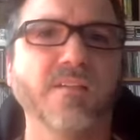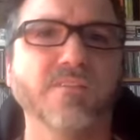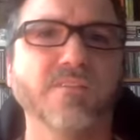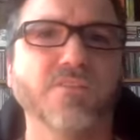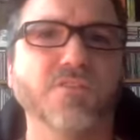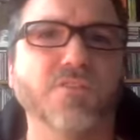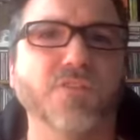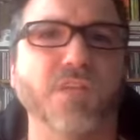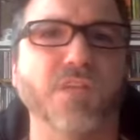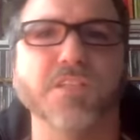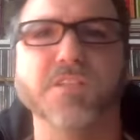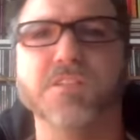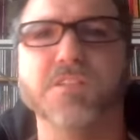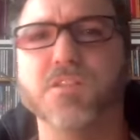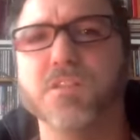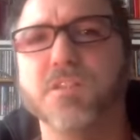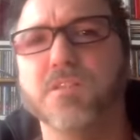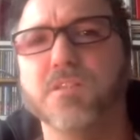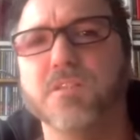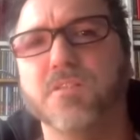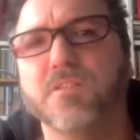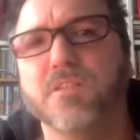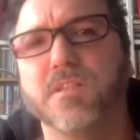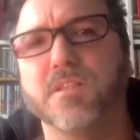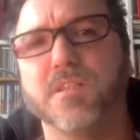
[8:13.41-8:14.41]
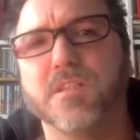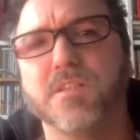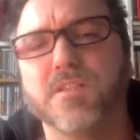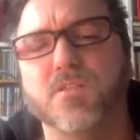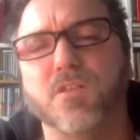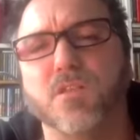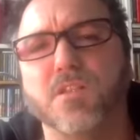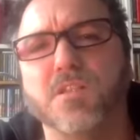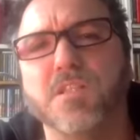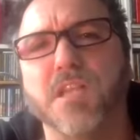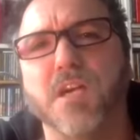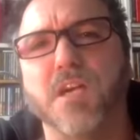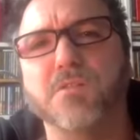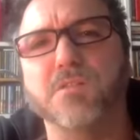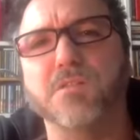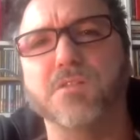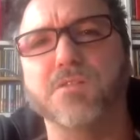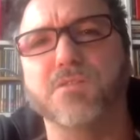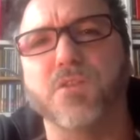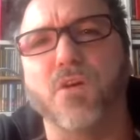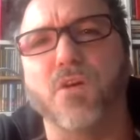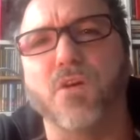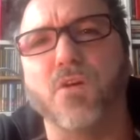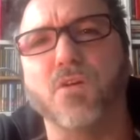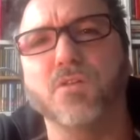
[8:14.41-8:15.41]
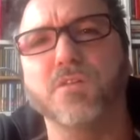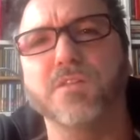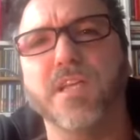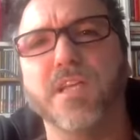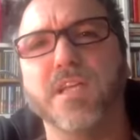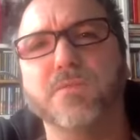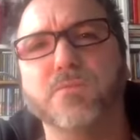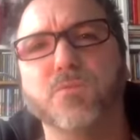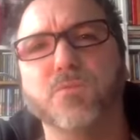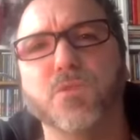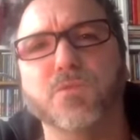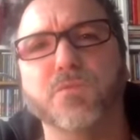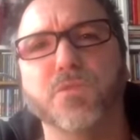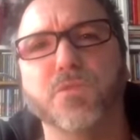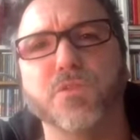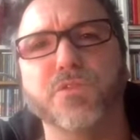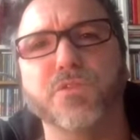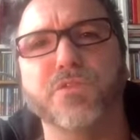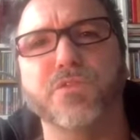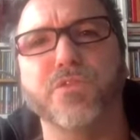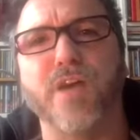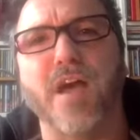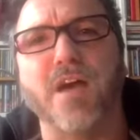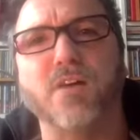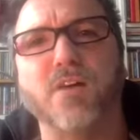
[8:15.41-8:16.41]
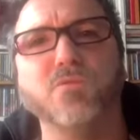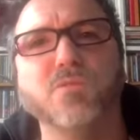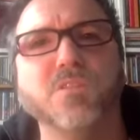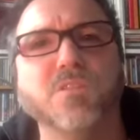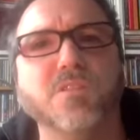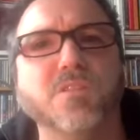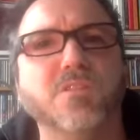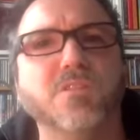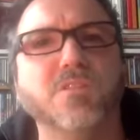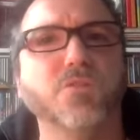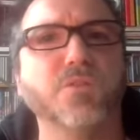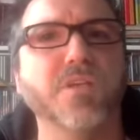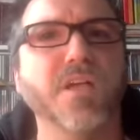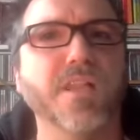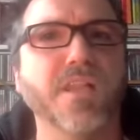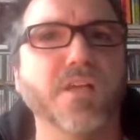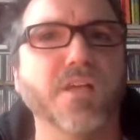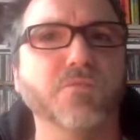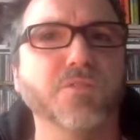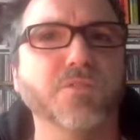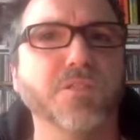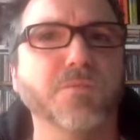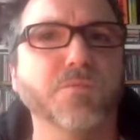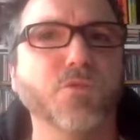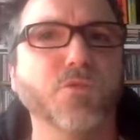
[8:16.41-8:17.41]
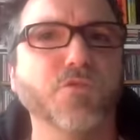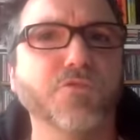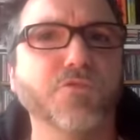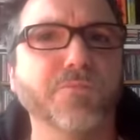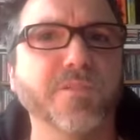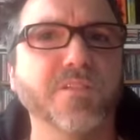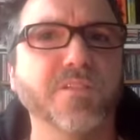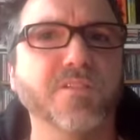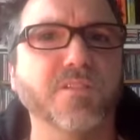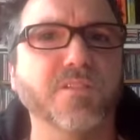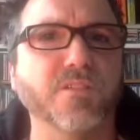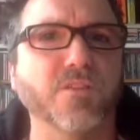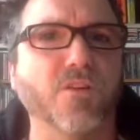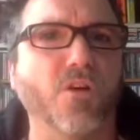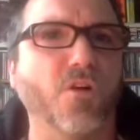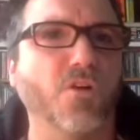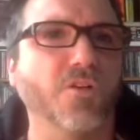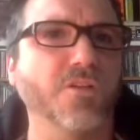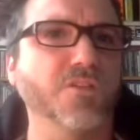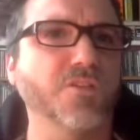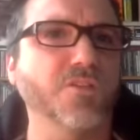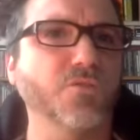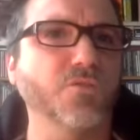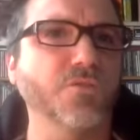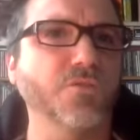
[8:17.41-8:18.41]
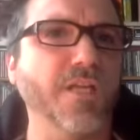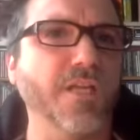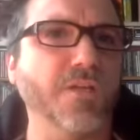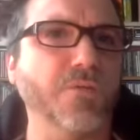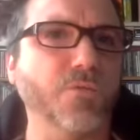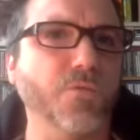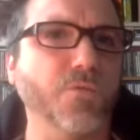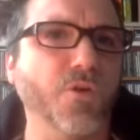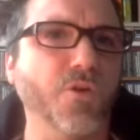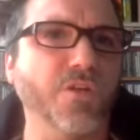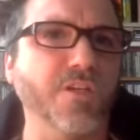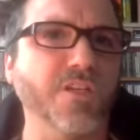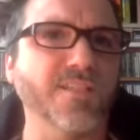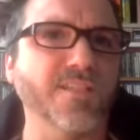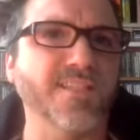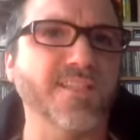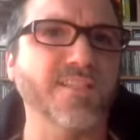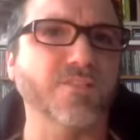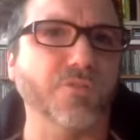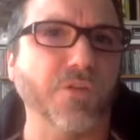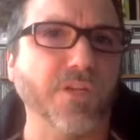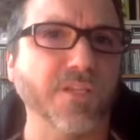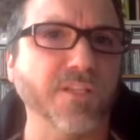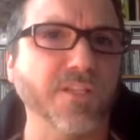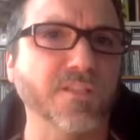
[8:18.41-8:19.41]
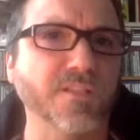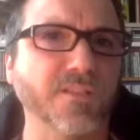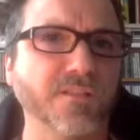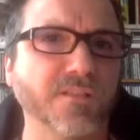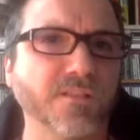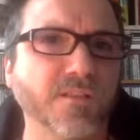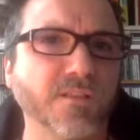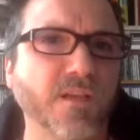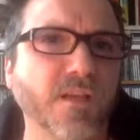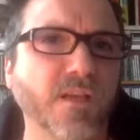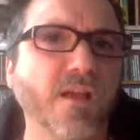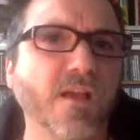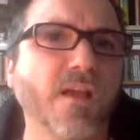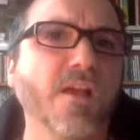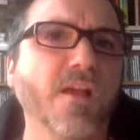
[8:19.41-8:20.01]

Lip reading: The Solidarity for All network was founded together with the movements in order to network and strengthen